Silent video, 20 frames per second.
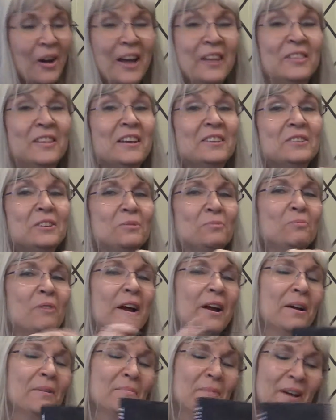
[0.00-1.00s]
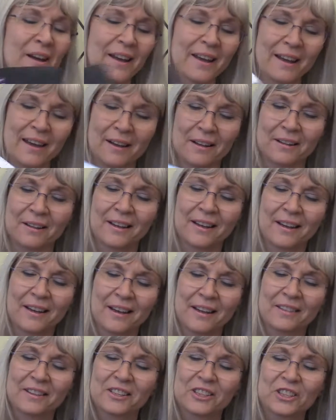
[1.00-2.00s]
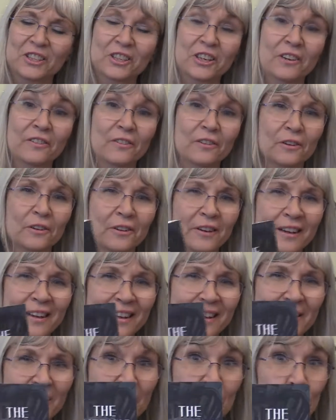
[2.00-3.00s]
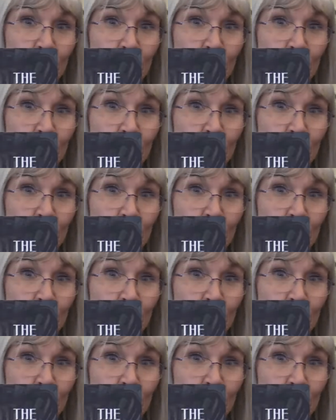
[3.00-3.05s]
All right, this is right up my alley. The shivering.